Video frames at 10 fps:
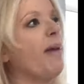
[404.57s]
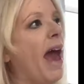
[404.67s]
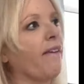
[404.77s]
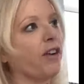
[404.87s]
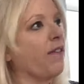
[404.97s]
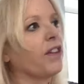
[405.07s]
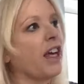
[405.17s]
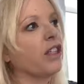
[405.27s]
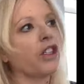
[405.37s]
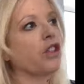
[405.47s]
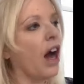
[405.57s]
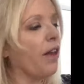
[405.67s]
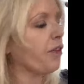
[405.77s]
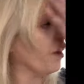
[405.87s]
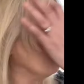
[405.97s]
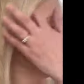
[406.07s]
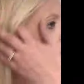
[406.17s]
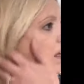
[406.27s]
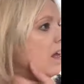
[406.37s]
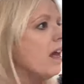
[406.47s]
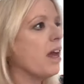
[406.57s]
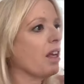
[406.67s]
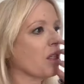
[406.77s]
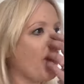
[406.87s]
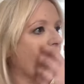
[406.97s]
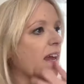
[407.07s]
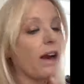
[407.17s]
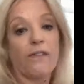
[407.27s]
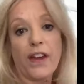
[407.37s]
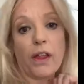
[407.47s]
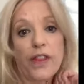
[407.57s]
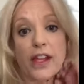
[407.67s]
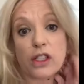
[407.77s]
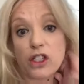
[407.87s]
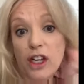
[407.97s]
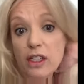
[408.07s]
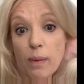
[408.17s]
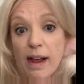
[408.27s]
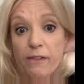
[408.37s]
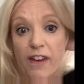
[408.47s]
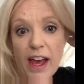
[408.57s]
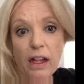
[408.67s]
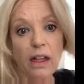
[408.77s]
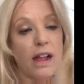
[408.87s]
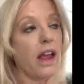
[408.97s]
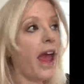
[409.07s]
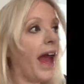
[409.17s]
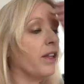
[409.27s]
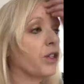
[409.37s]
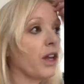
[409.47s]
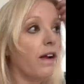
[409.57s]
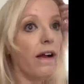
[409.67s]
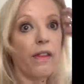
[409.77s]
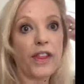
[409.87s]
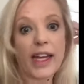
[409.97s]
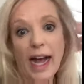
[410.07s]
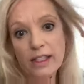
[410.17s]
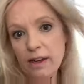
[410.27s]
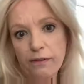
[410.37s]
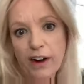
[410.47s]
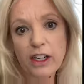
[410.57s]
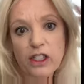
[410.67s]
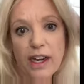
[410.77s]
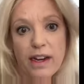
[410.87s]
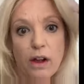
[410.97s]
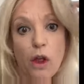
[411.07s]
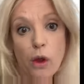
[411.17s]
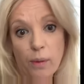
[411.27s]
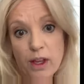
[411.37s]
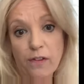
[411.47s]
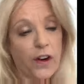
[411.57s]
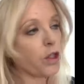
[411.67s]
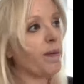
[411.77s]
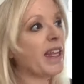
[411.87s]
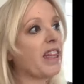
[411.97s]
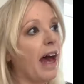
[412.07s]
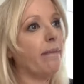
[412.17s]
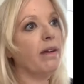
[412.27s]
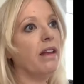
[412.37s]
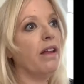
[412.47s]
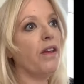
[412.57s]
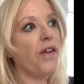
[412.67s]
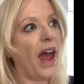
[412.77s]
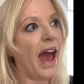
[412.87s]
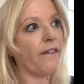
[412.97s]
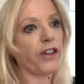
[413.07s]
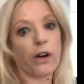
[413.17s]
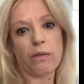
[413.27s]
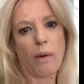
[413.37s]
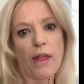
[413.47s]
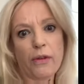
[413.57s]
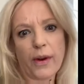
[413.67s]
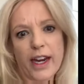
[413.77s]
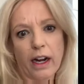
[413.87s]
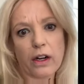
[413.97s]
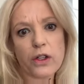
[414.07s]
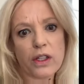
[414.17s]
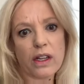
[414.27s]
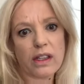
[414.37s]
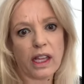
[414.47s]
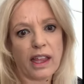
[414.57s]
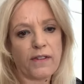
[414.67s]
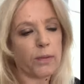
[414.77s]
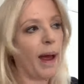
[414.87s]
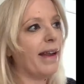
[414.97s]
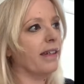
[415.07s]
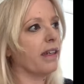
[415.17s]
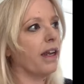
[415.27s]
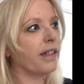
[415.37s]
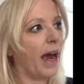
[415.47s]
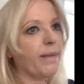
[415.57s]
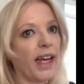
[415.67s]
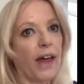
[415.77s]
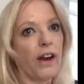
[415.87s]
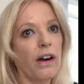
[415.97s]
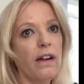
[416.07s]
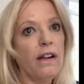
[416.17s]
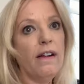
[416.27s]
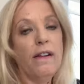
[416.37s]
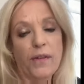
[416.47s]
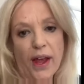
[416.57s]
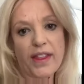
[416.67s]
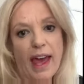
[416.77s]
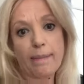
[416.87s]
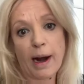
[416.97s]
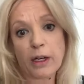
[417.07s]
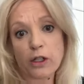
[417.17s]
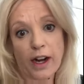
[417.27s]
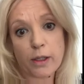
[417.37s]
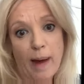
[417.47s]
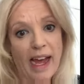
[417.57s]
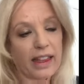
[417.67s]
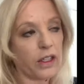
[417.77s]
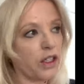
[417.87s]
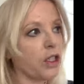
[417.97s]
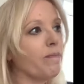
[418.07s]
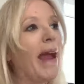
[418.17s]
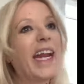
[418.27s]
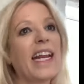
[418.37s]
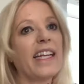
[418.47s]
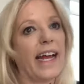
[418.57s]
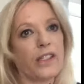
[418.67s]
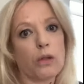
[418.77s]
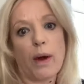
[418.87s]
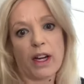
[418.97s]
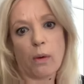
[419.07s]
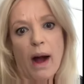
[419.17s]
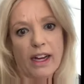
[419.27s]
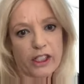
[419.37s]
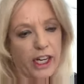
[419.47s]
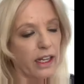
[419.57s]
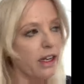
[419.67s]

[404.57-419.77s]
after everything she's gone through, he's making her feel things that she doesn't want to feel. Hence, the constant friction when you first meet them after, what, three years that they've spent time together in The Empire Strikes Back. This this mating dance is what you're watching.